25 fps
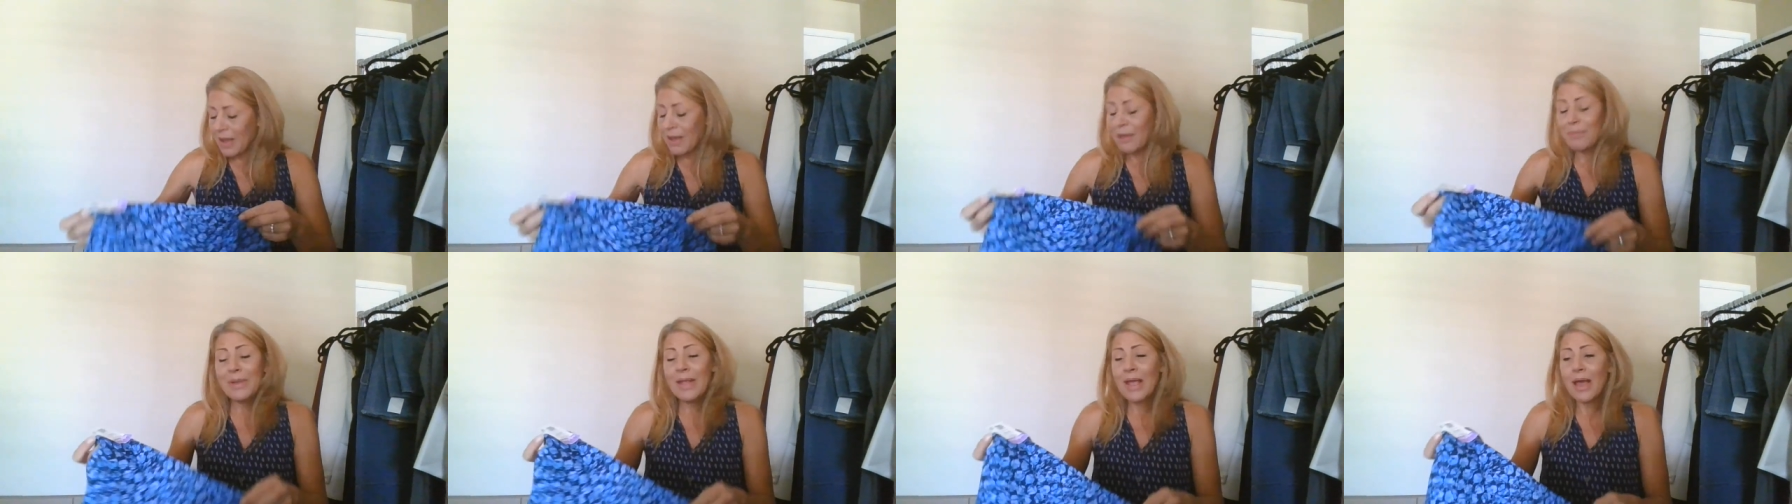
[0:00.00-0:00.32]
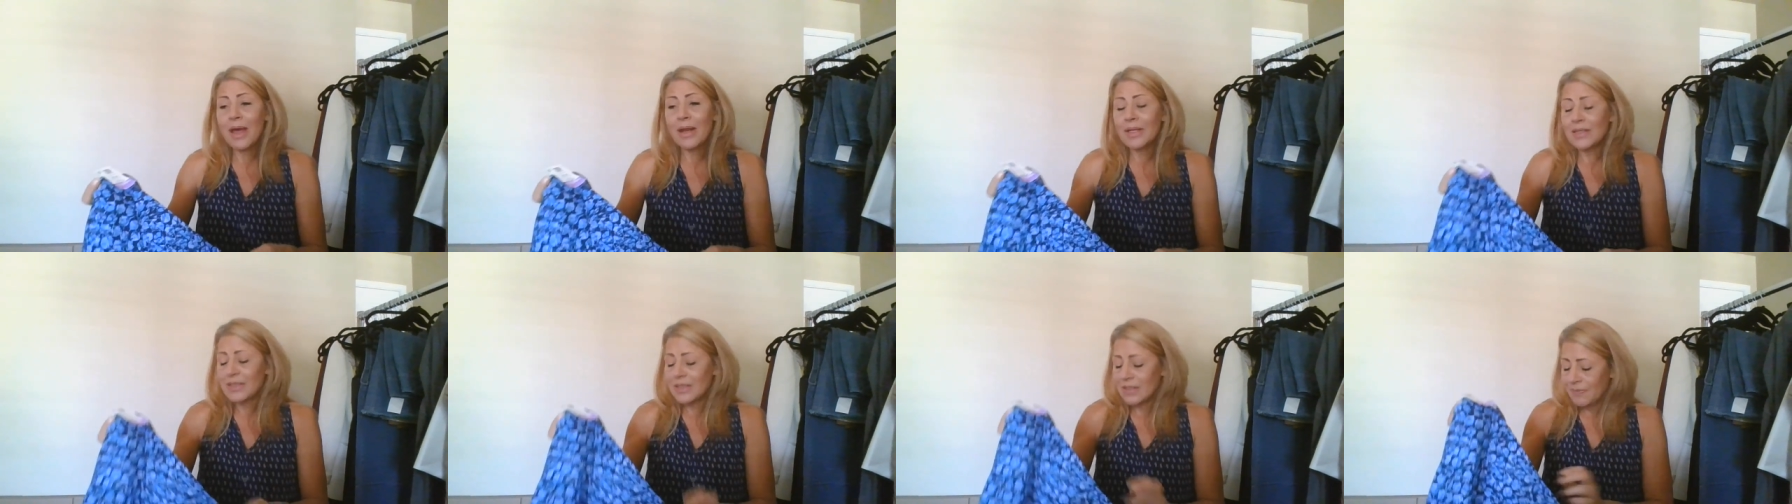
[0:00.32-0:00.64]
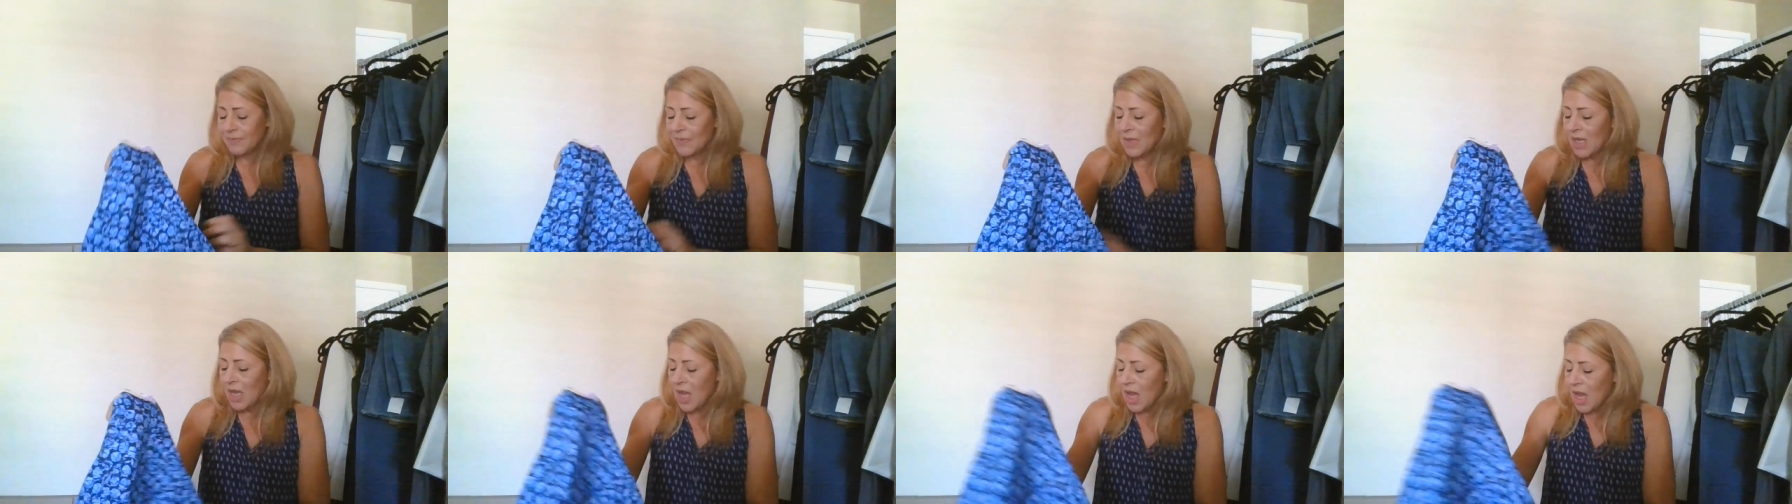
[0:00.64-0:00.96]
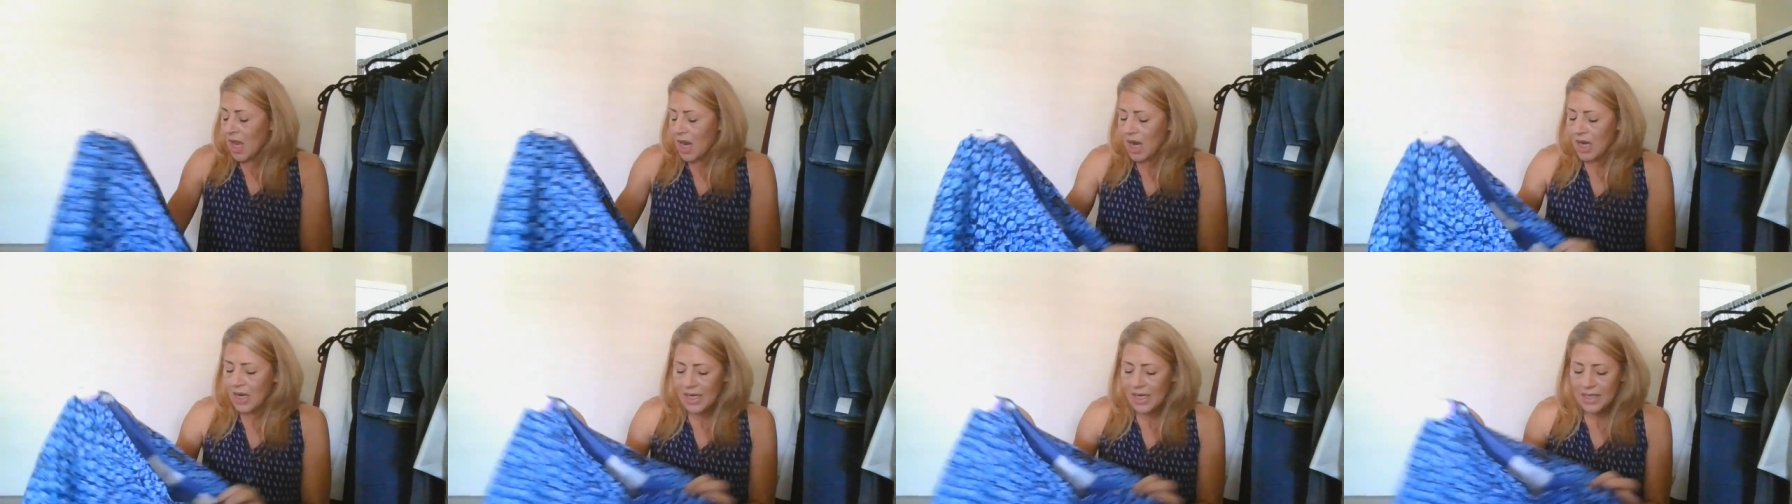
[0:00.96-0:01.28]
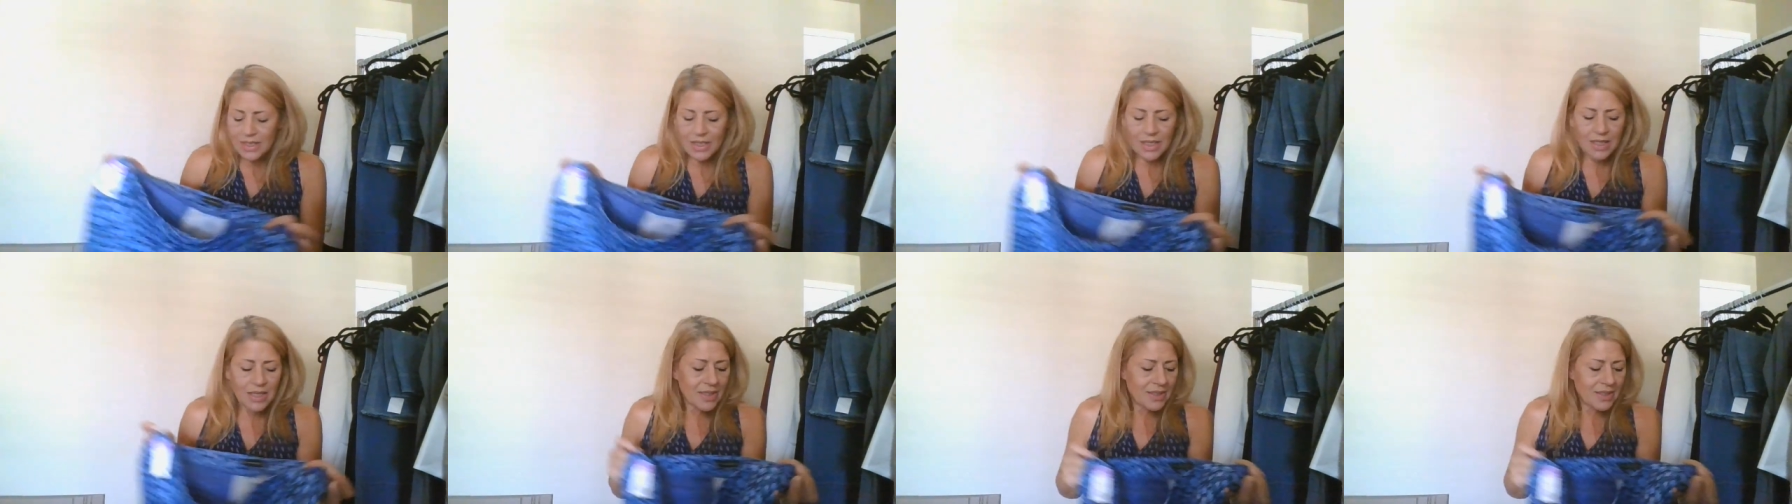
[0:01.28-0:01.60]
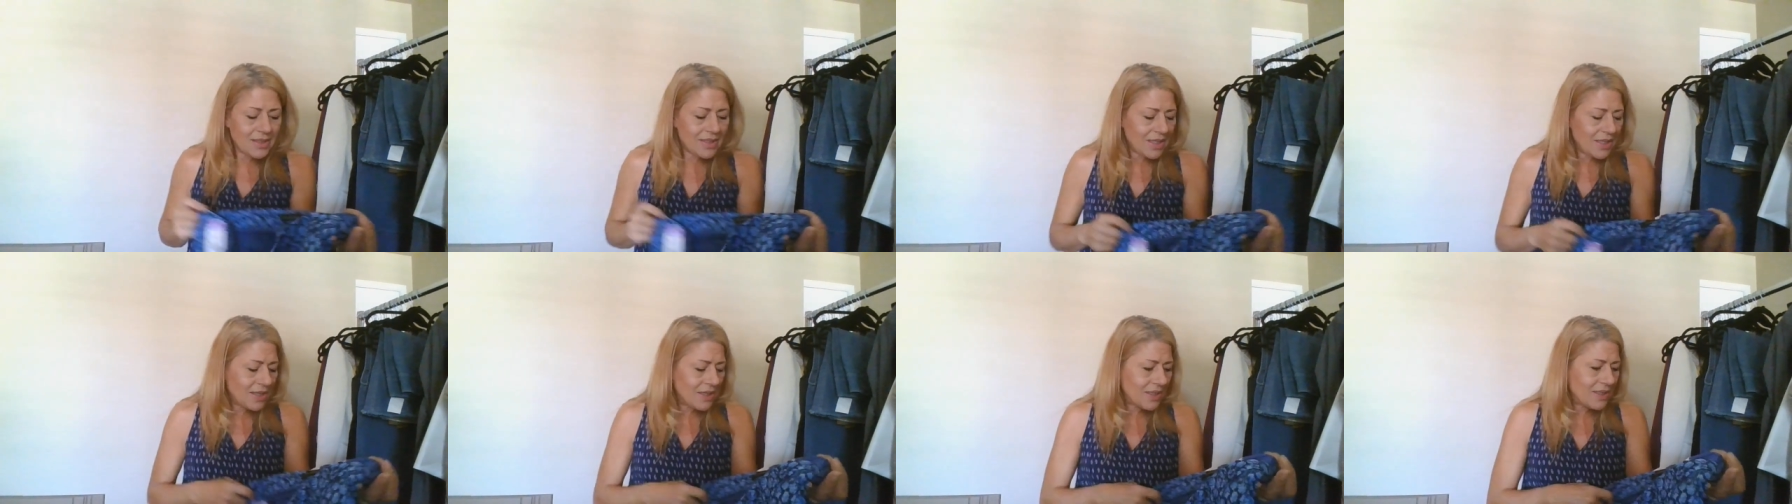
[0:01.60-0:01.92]
I'll be honest. All right,
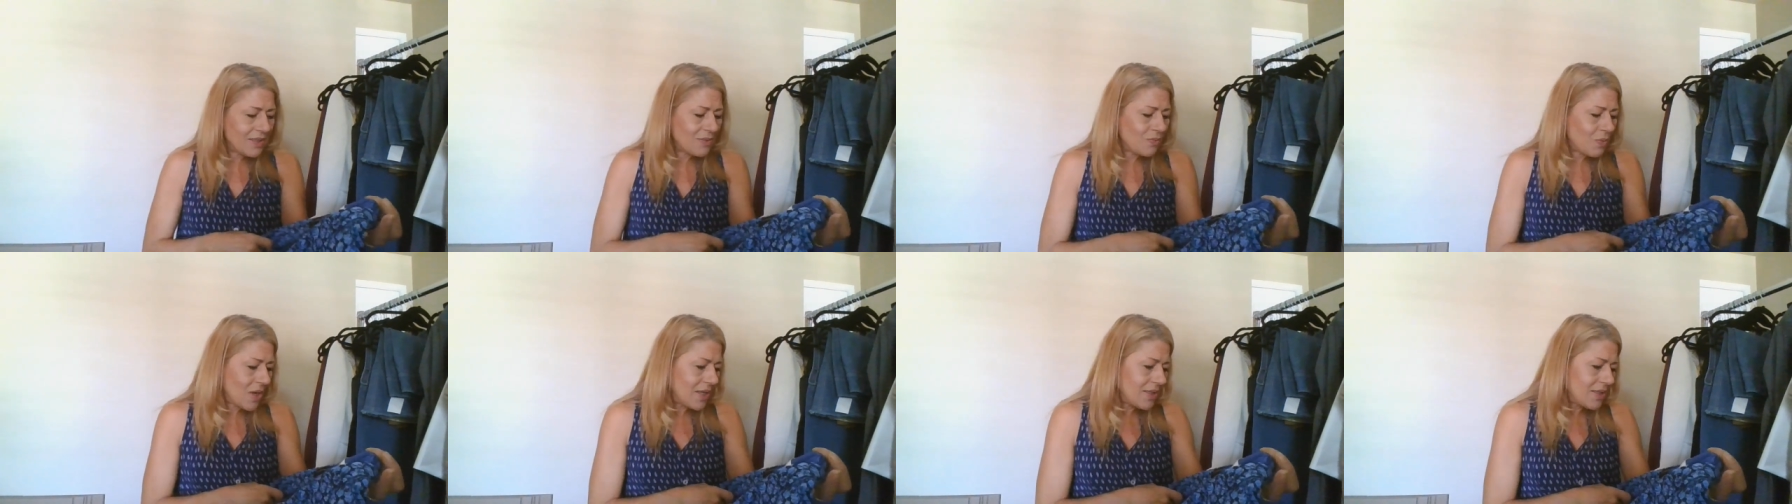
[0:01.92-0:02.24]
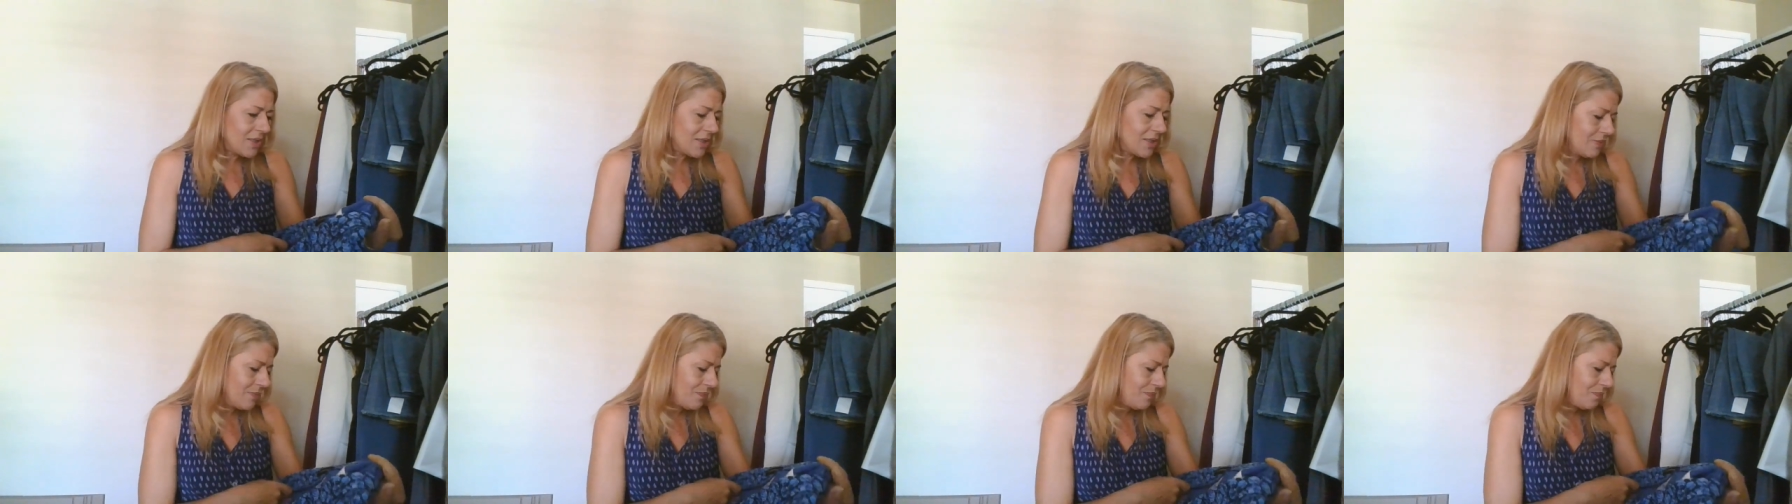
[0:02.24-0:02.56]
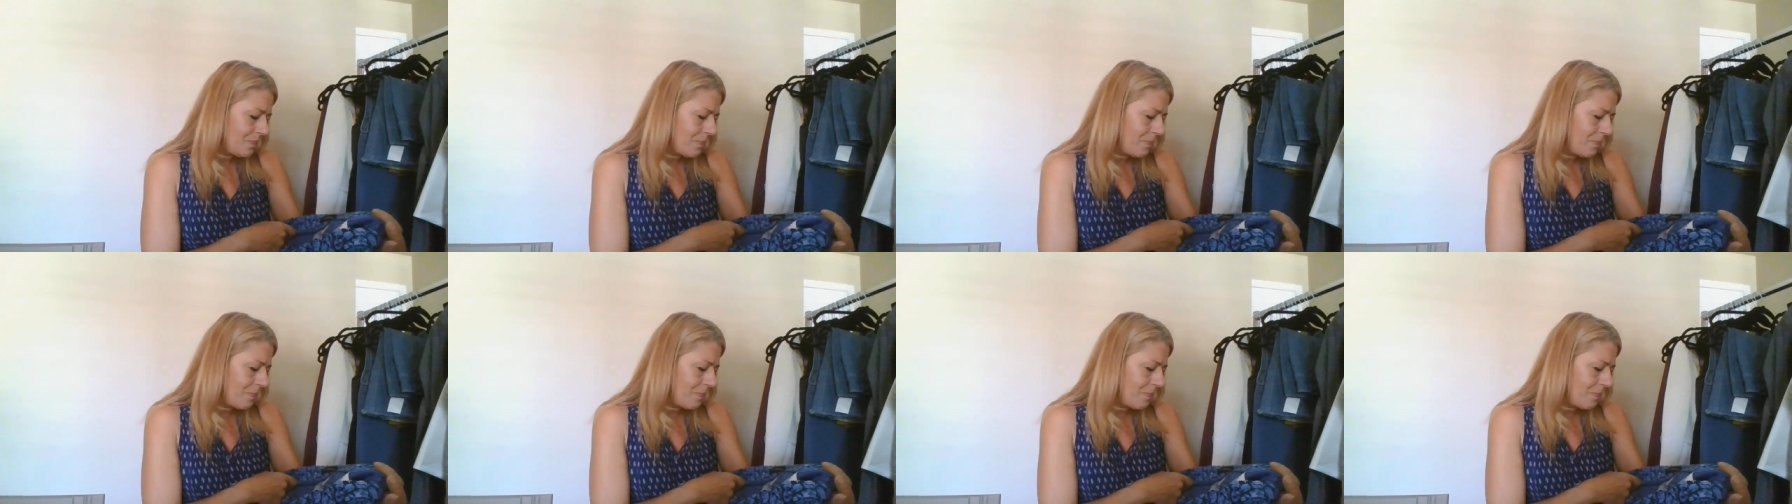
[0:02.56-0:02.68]
this is what?